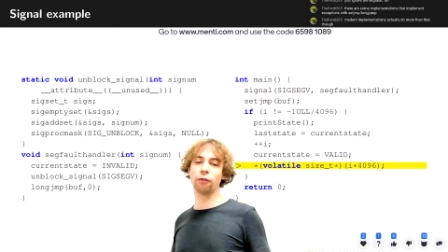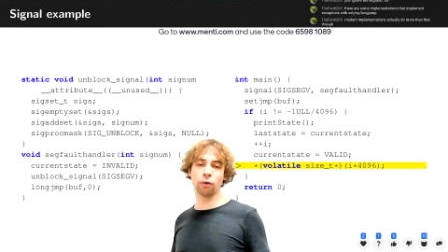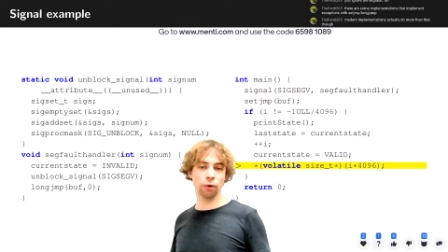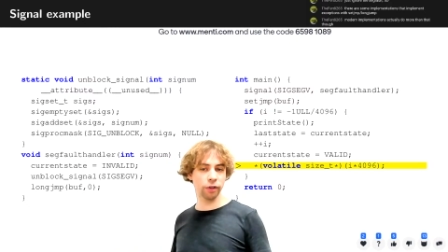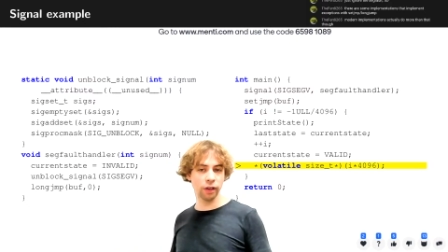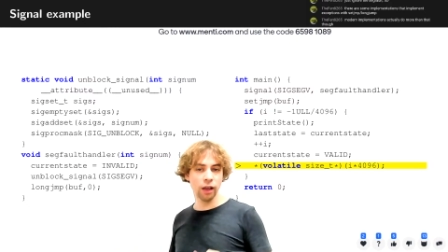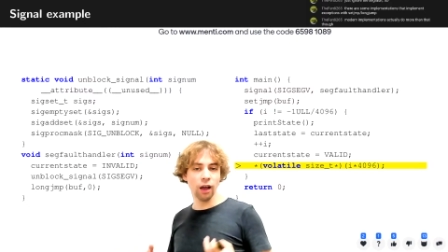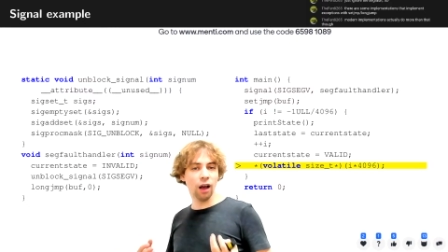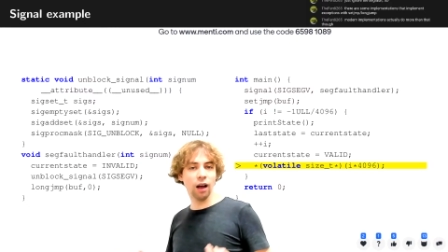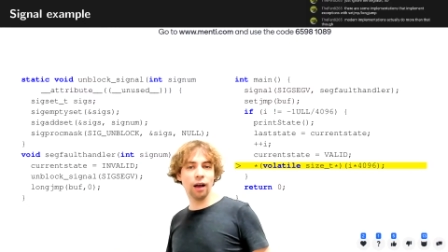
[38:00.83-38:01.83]
Of course,
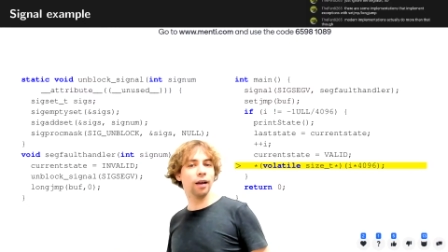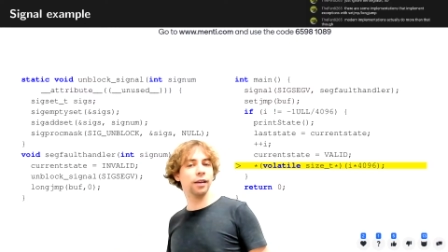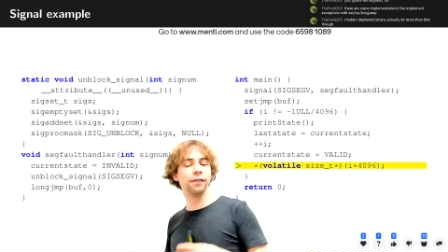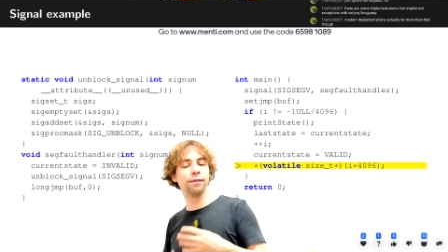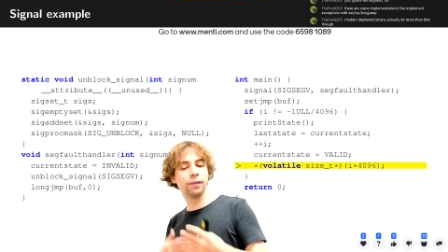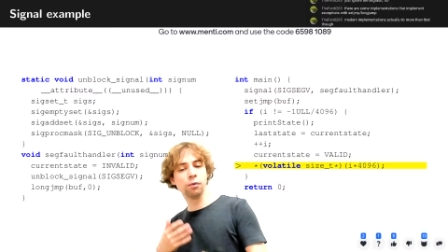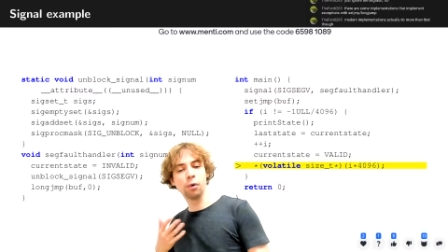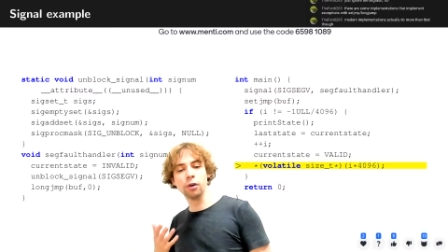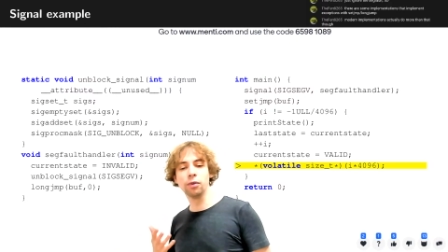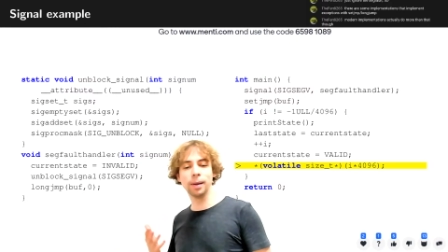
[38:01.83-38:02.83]
if you
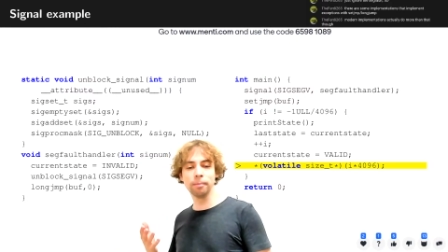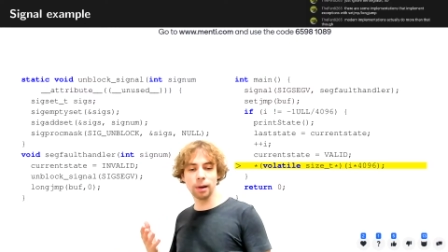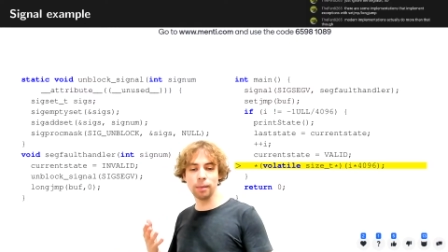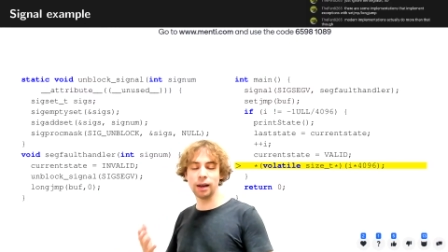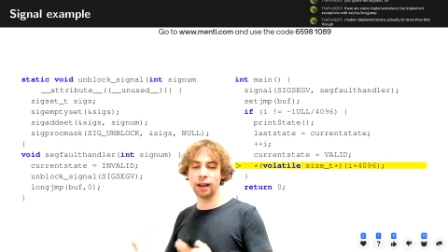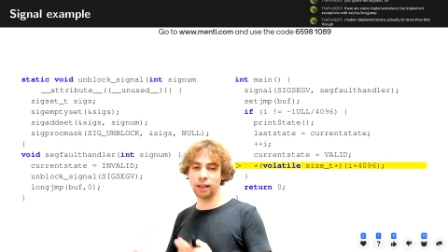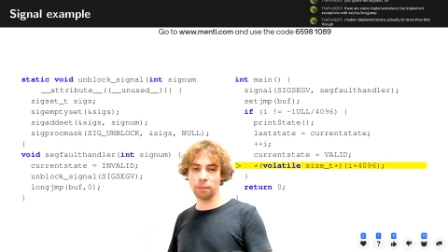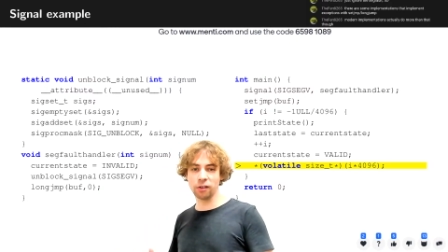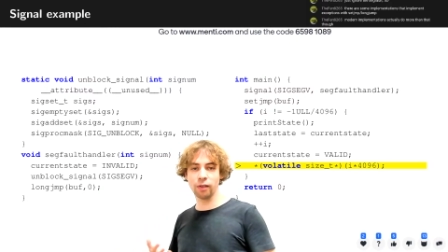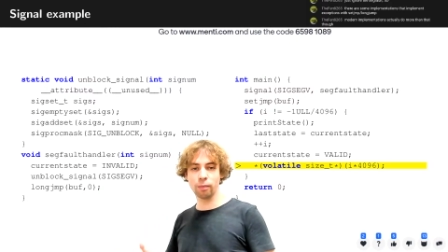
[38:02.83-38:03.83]
want to implement
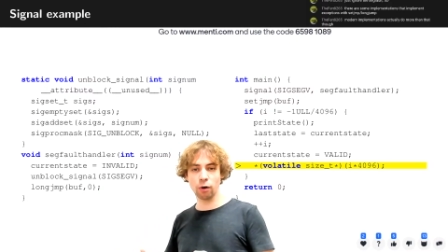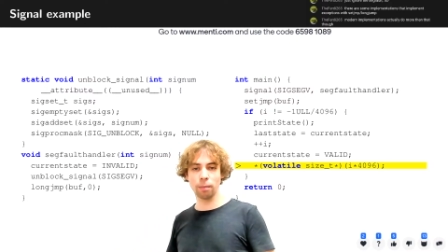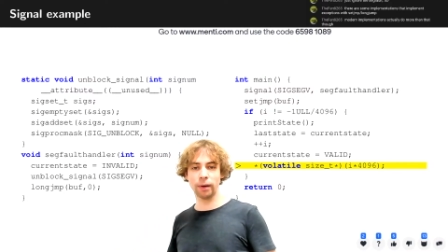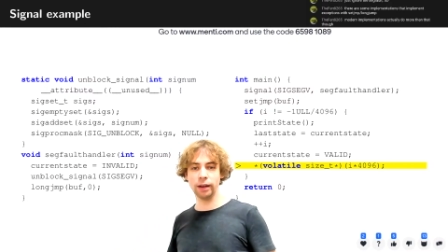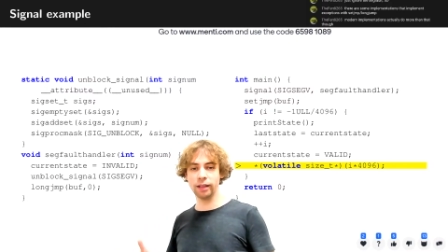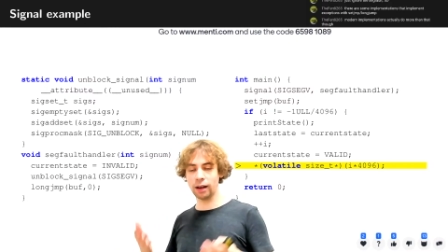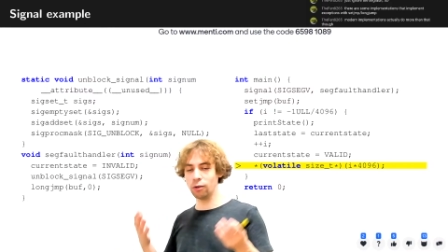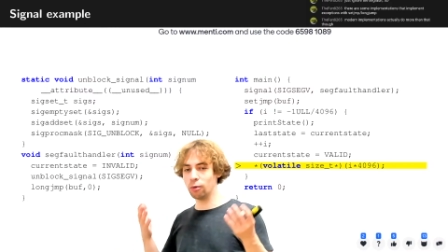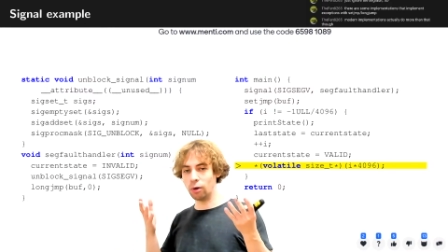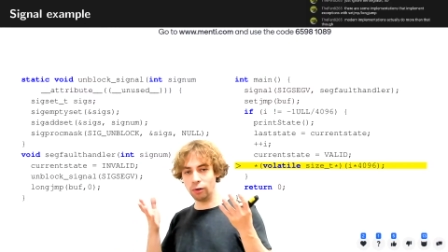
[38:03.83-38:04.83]
exceptions properly, then
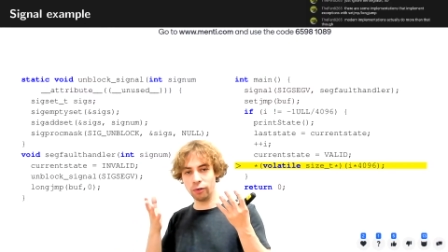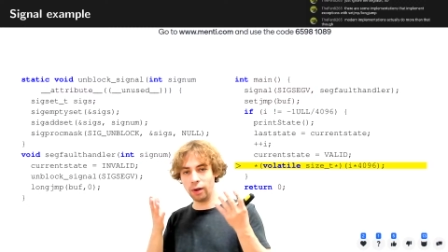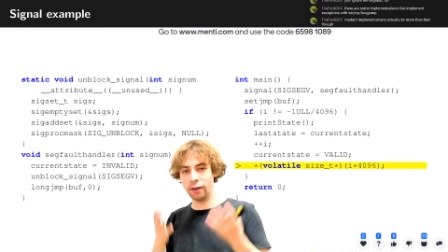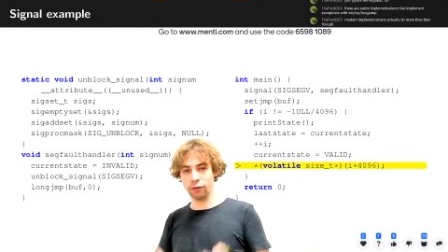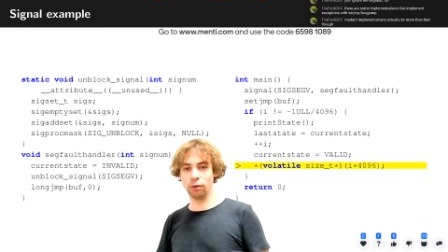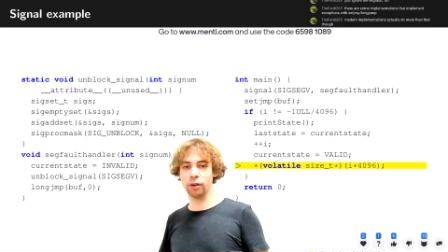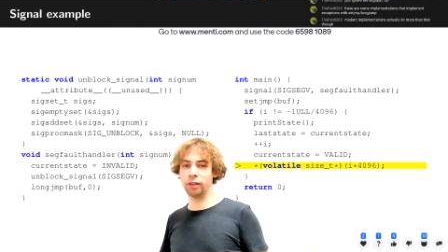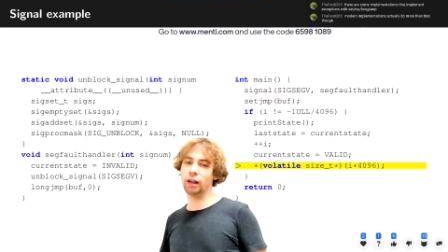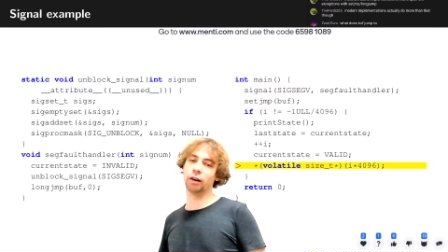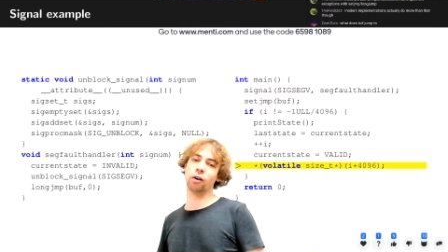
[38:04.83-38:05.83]
you also have to
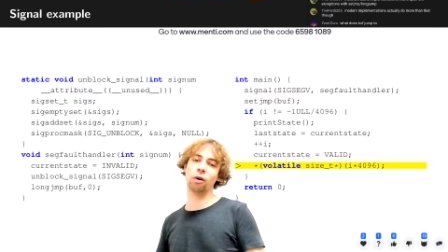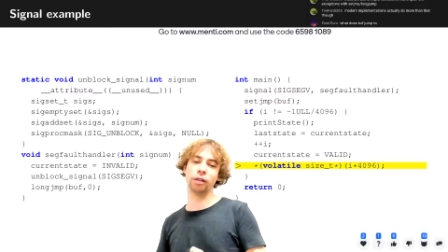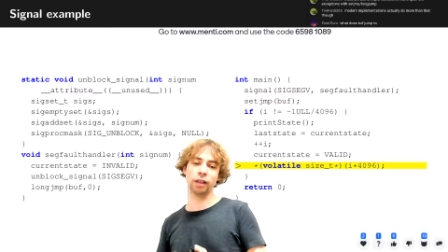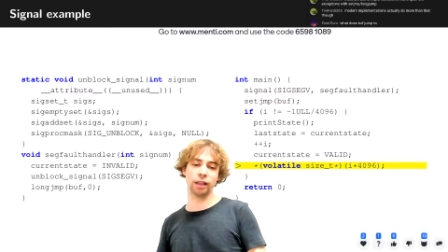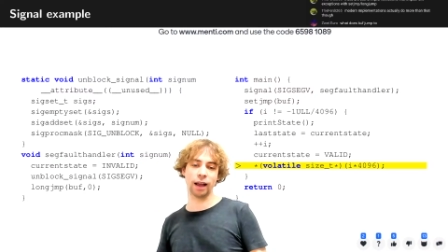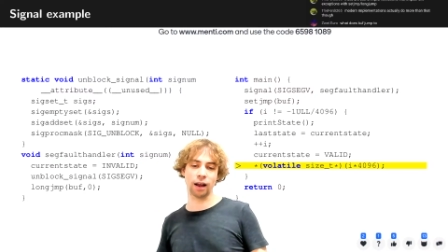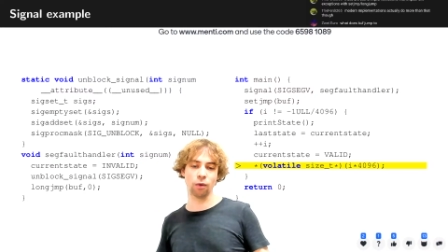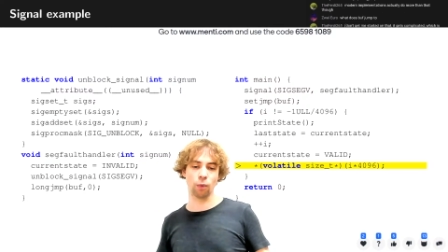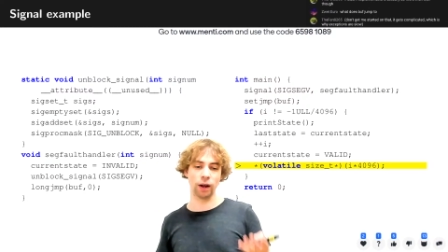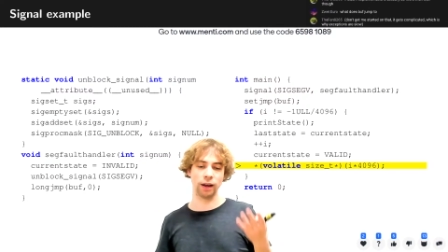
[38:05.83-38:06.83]
consider all the stack
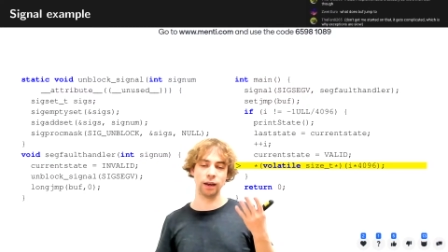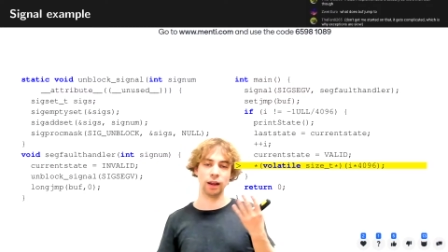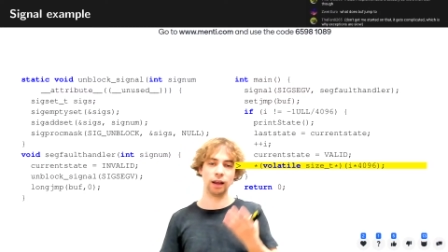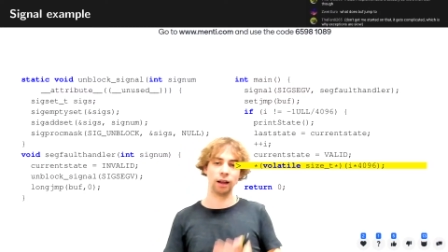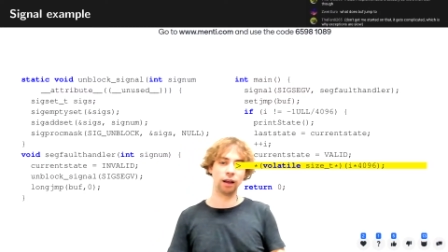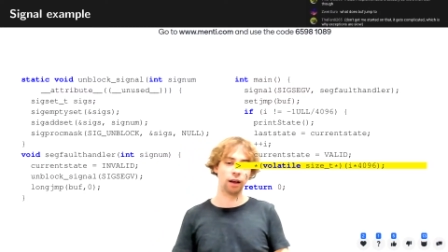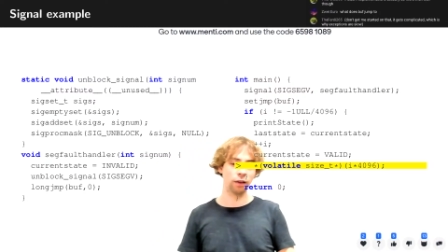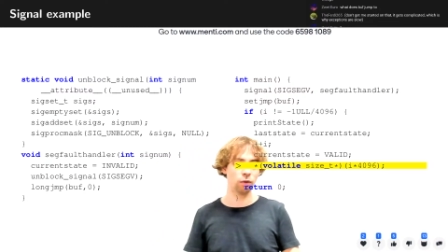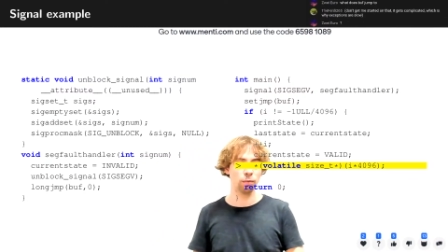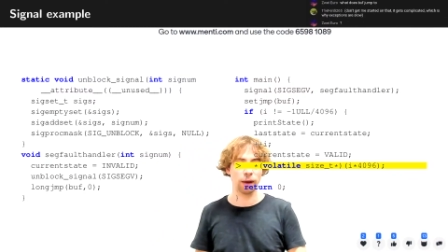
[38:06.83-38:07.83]
unwinding.
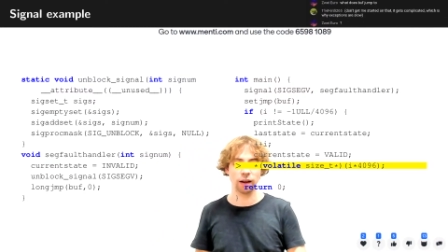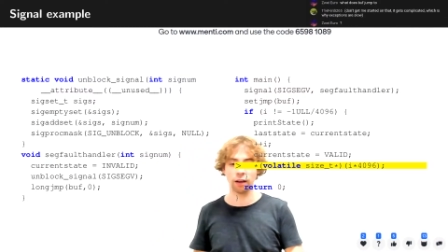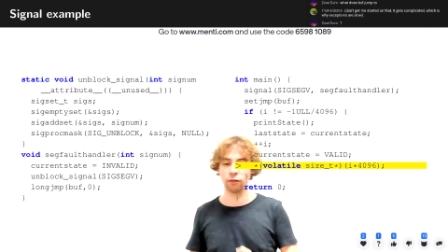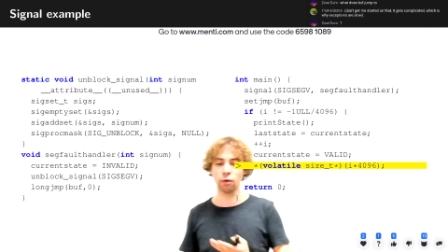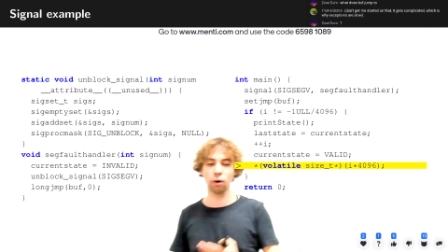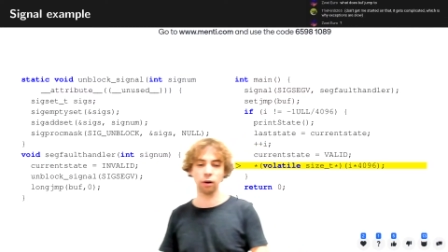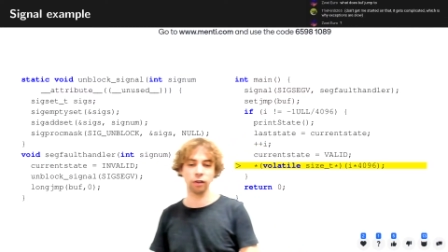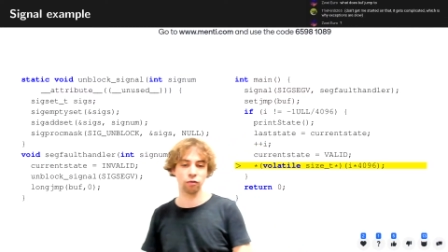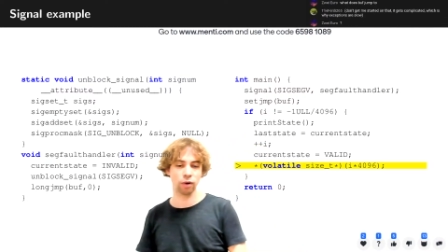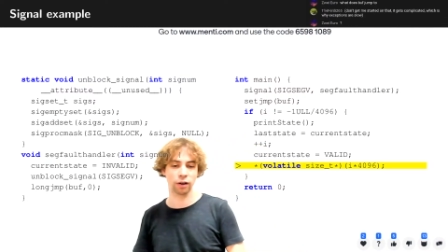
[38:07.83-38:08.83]
You might have to call
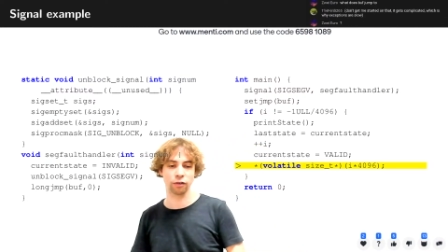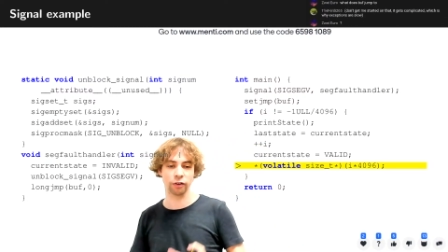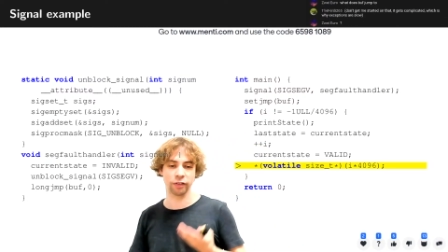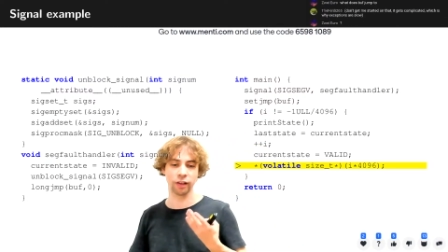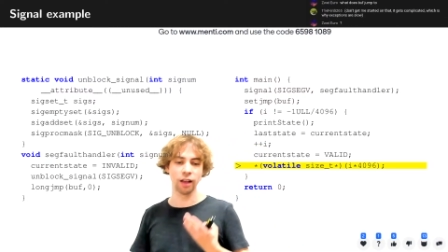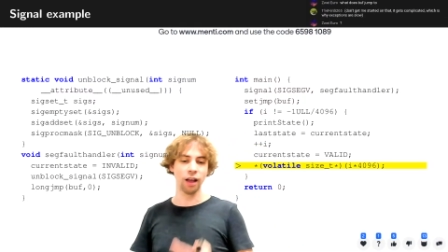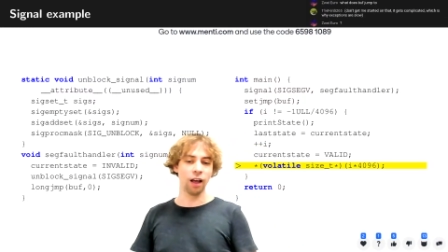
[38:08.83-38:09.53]
destructors.